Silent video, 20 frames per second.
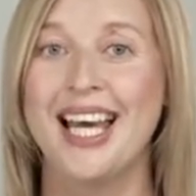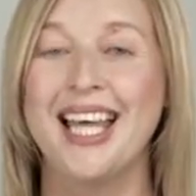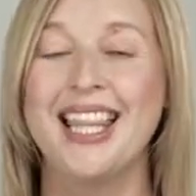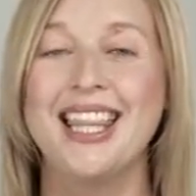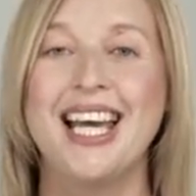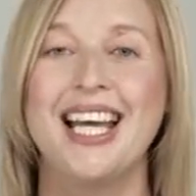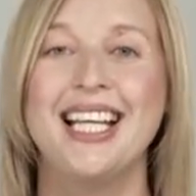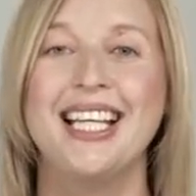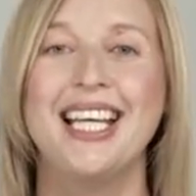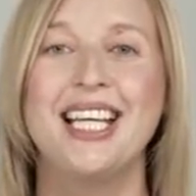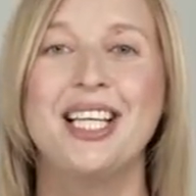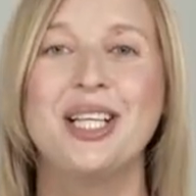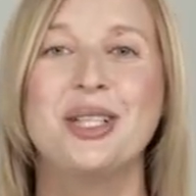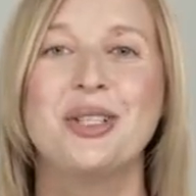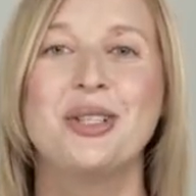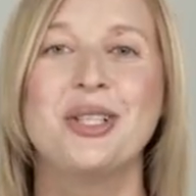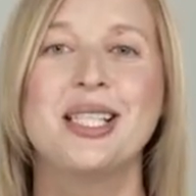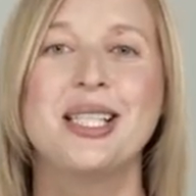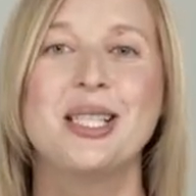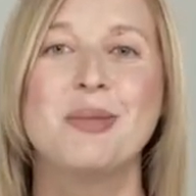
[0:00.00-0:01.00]
Then
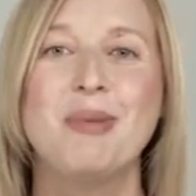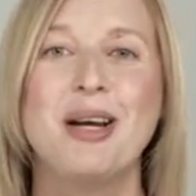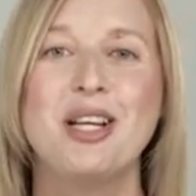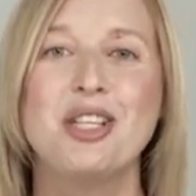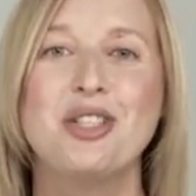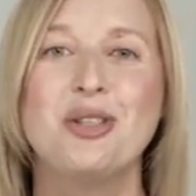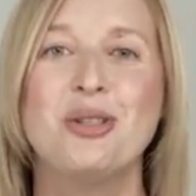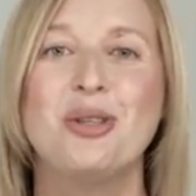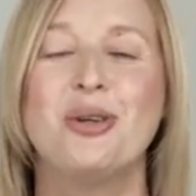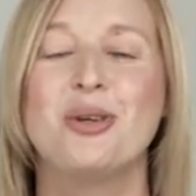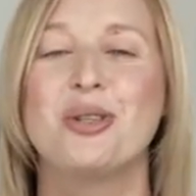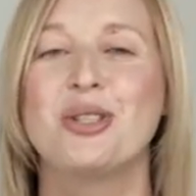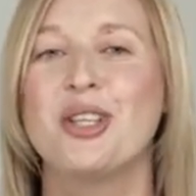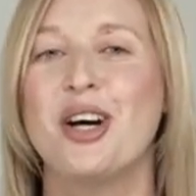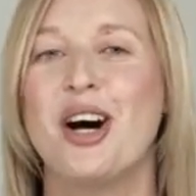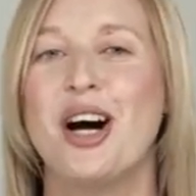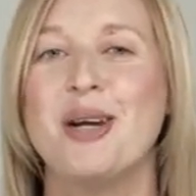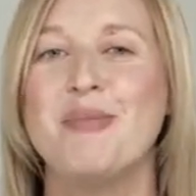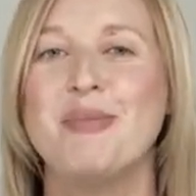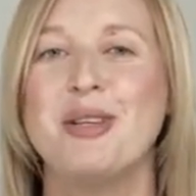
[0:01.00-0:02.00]
include a special or
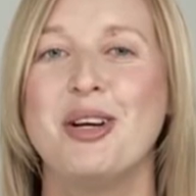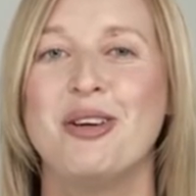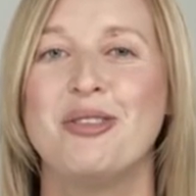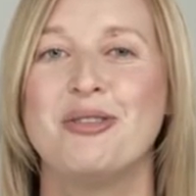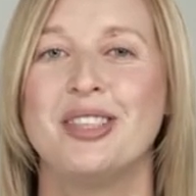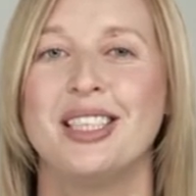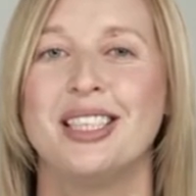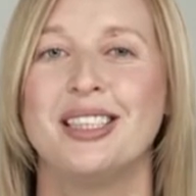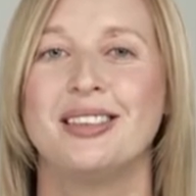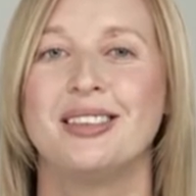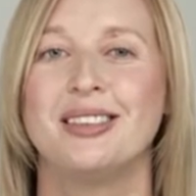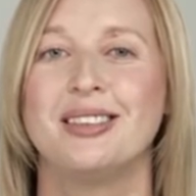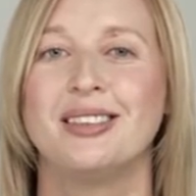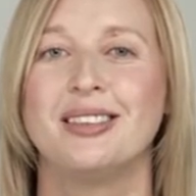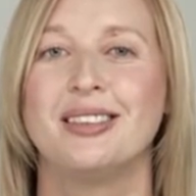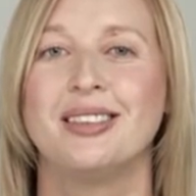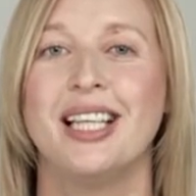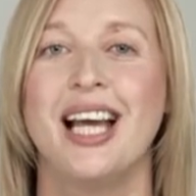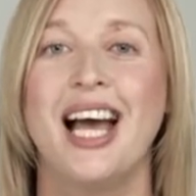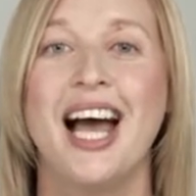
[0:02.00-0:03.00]
timely offer.
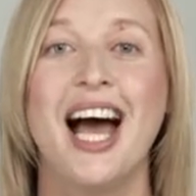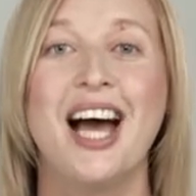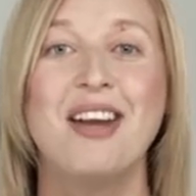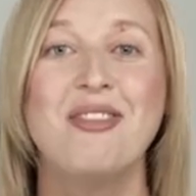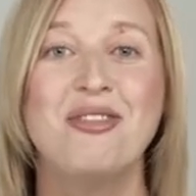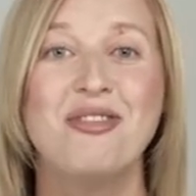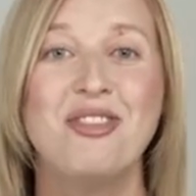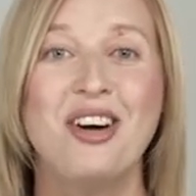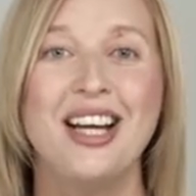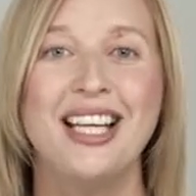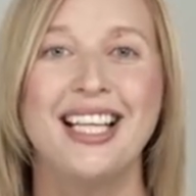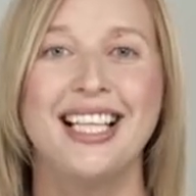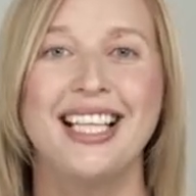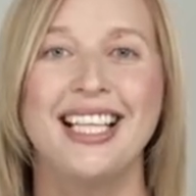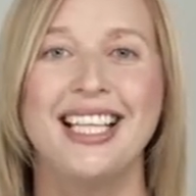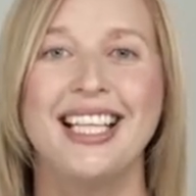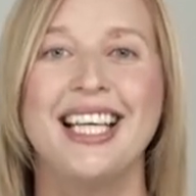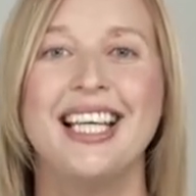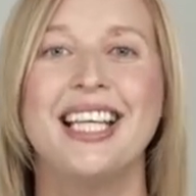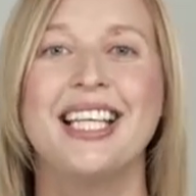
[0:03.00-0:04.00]
And
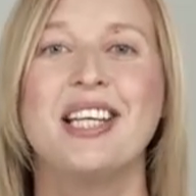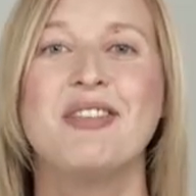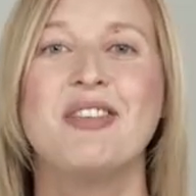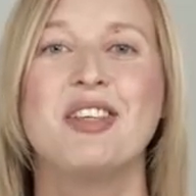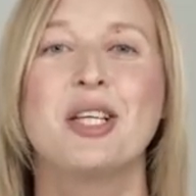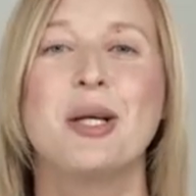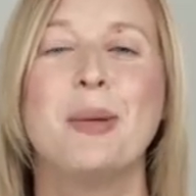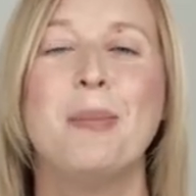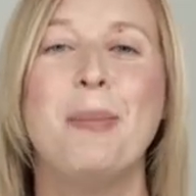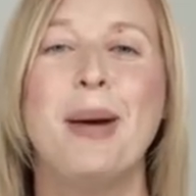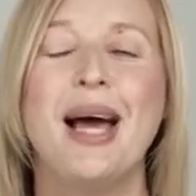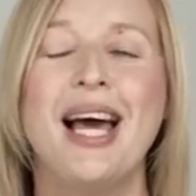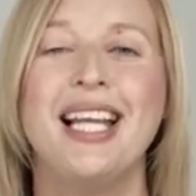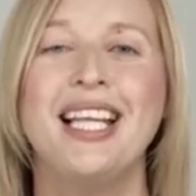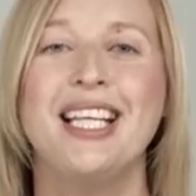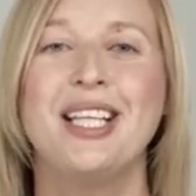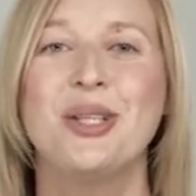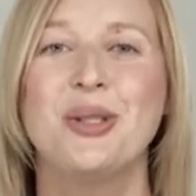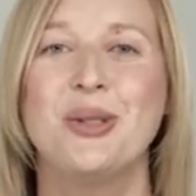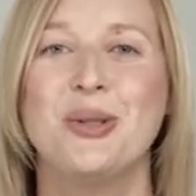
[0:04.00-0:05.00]
finally, give a
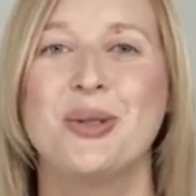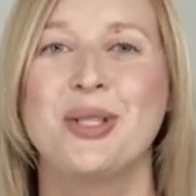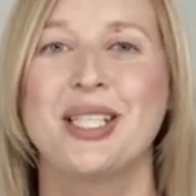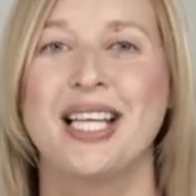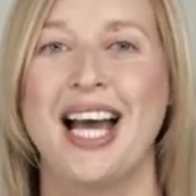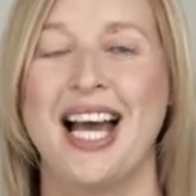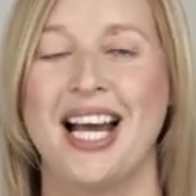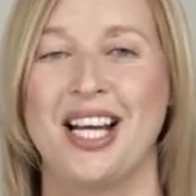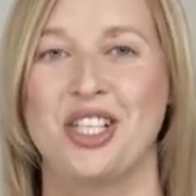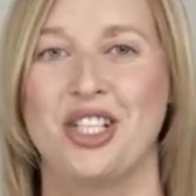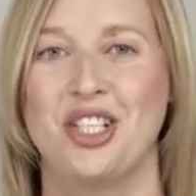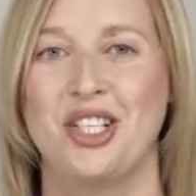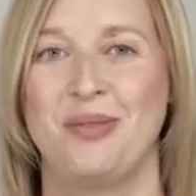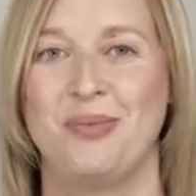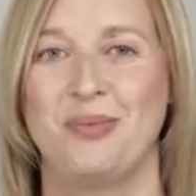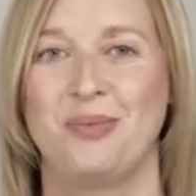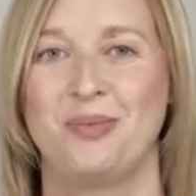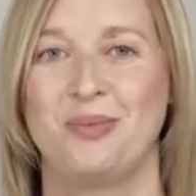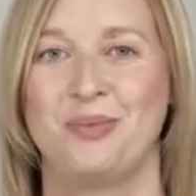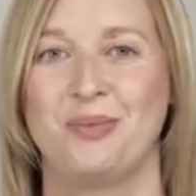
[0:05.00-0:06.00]
compelling call to
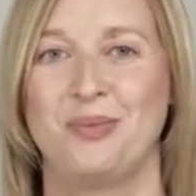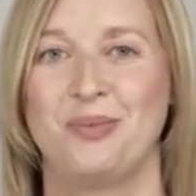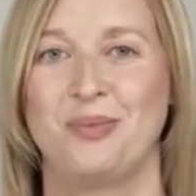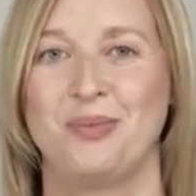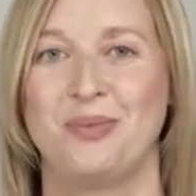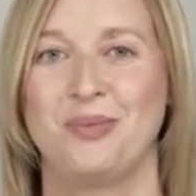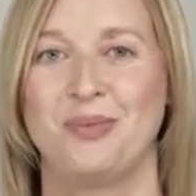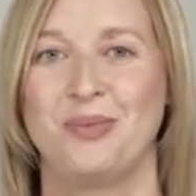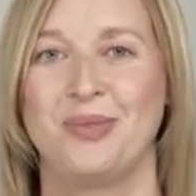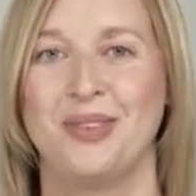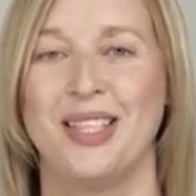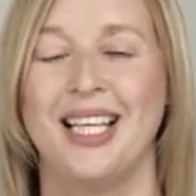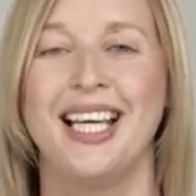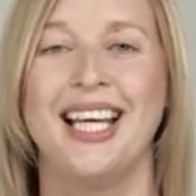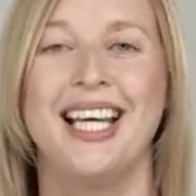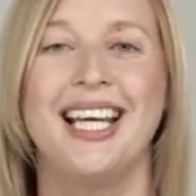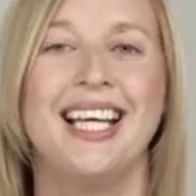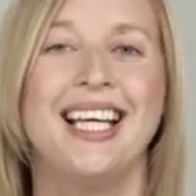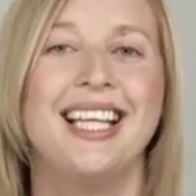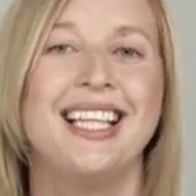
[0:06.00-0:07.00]
action.
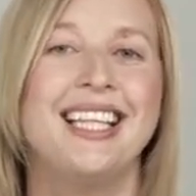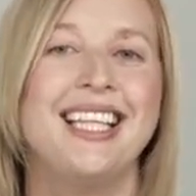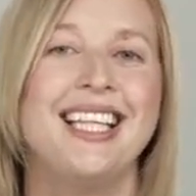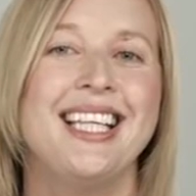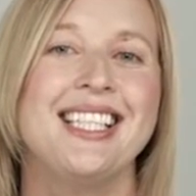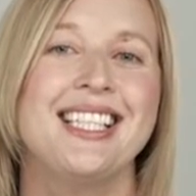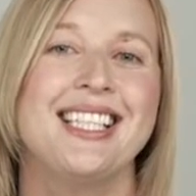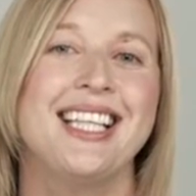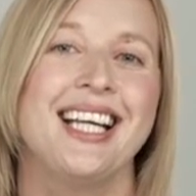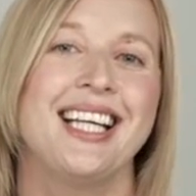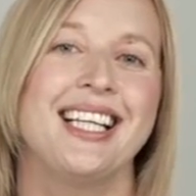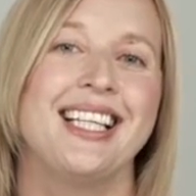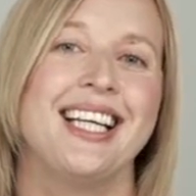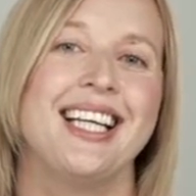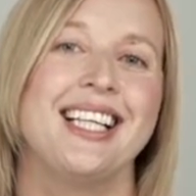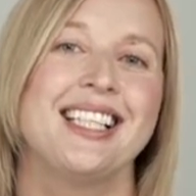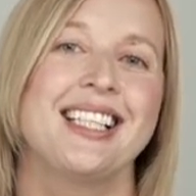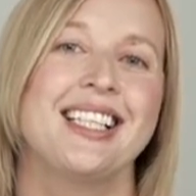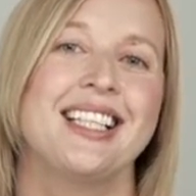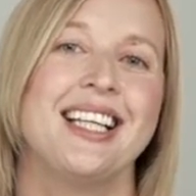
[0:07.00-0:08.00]
These
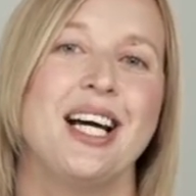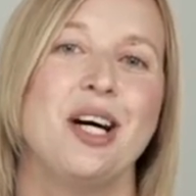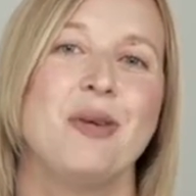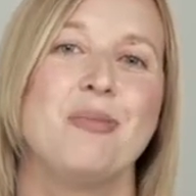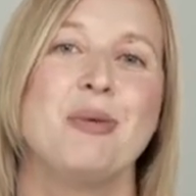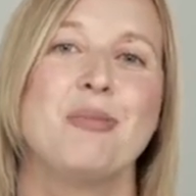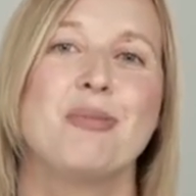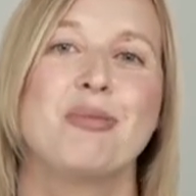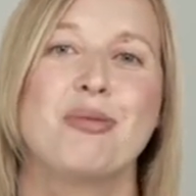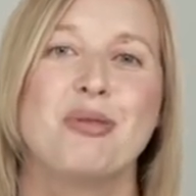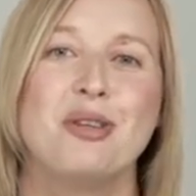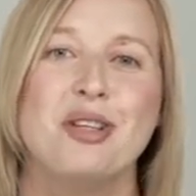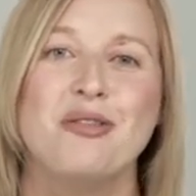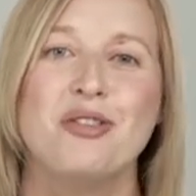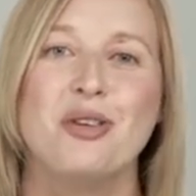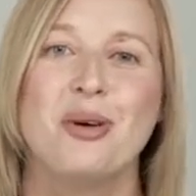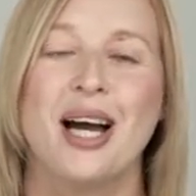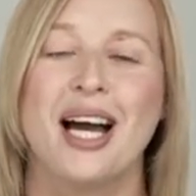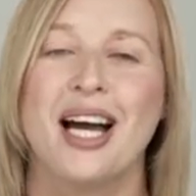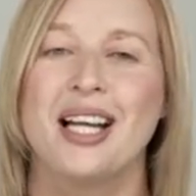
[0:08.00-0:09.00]
techniques can help
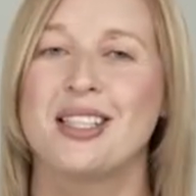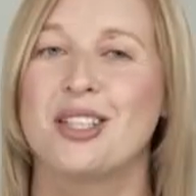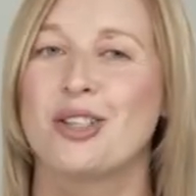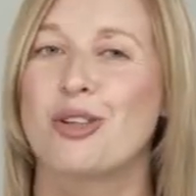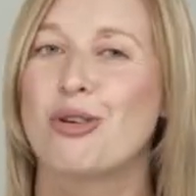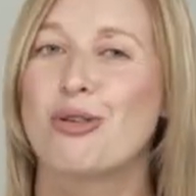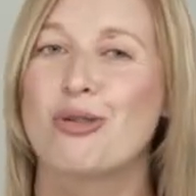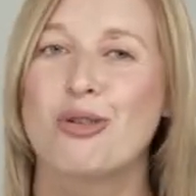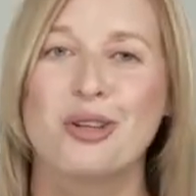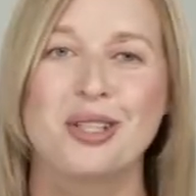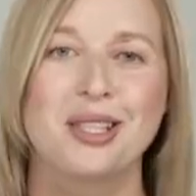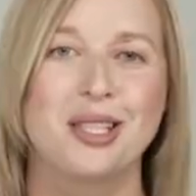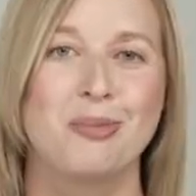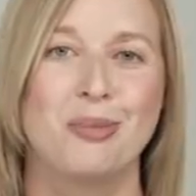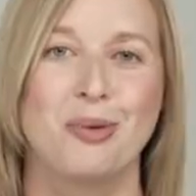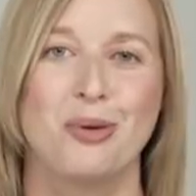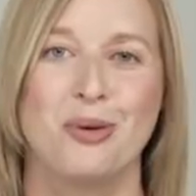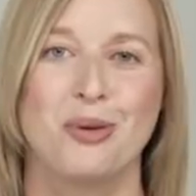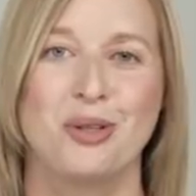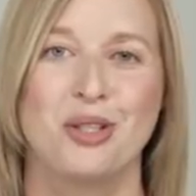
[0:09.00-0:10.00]
improve your ads across the
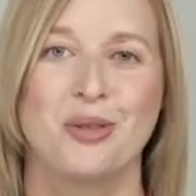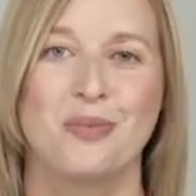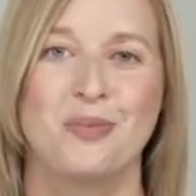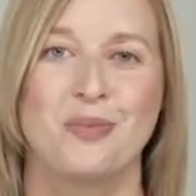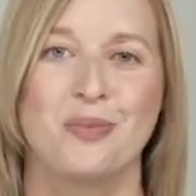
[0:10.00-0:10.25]
board.